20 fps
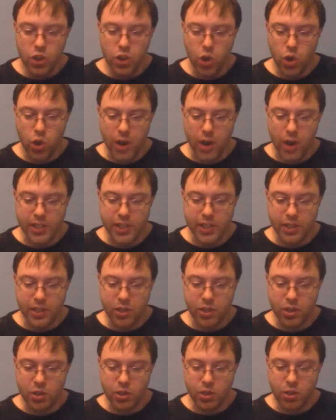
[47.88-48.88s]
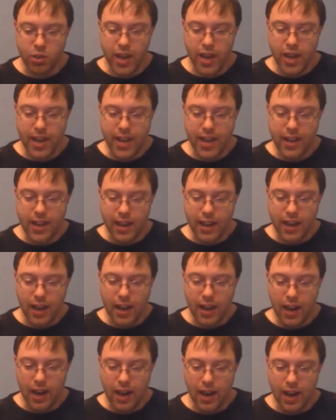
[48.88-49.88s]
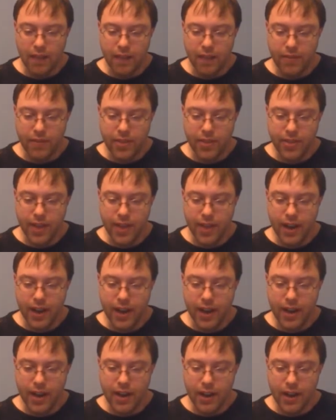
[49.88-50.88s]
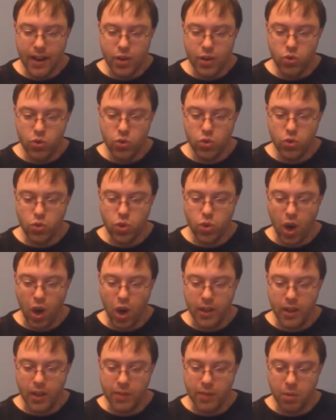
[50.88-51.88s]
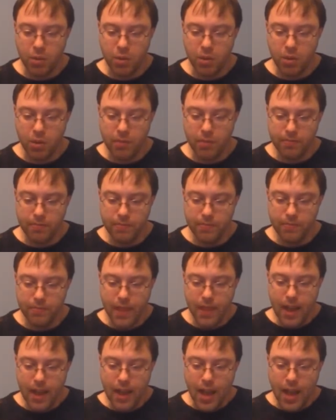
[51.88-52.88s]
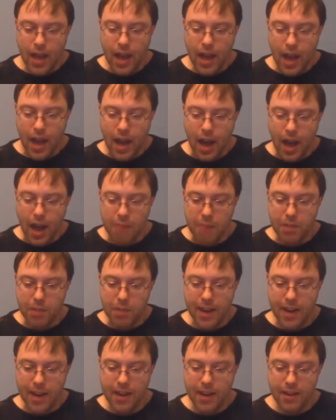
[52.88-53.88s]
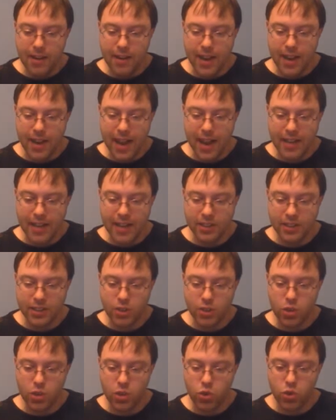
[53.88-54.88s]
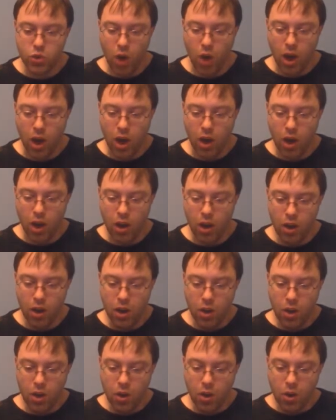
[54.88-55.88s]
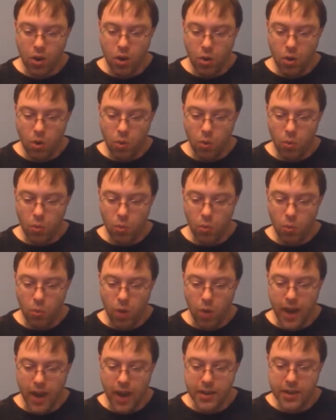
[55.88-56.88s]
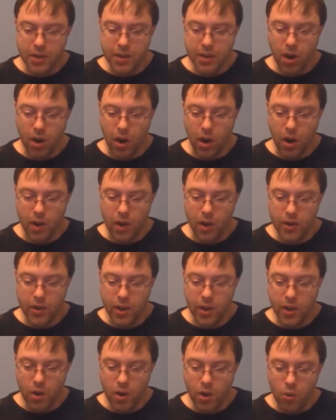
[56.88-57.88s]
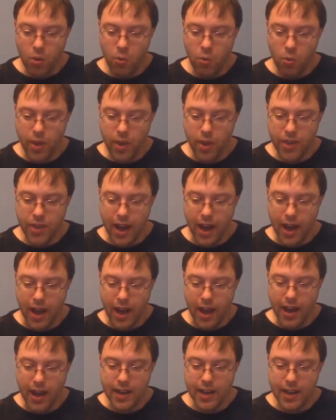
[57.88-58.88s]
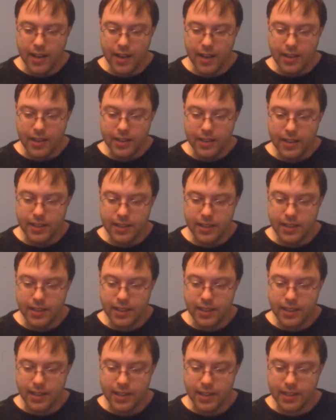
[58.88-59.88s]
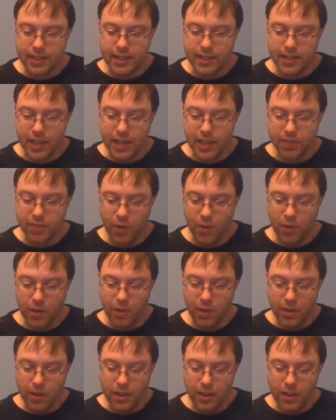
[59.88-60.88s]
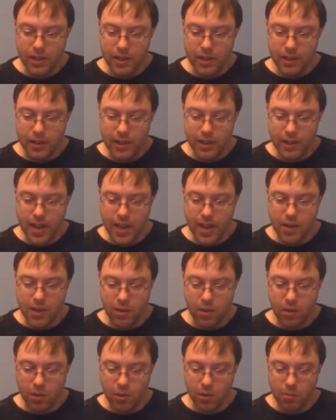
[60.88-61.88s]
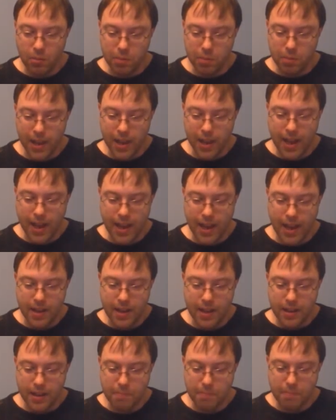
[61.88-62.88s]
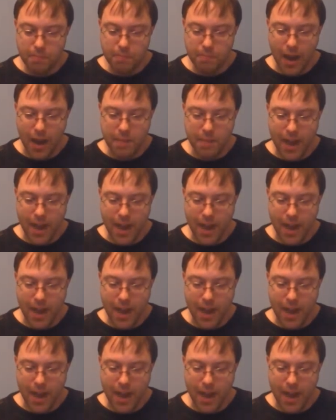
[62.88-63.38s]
Choice three of the drawing rule, a player has to draw one card with a successful legal play by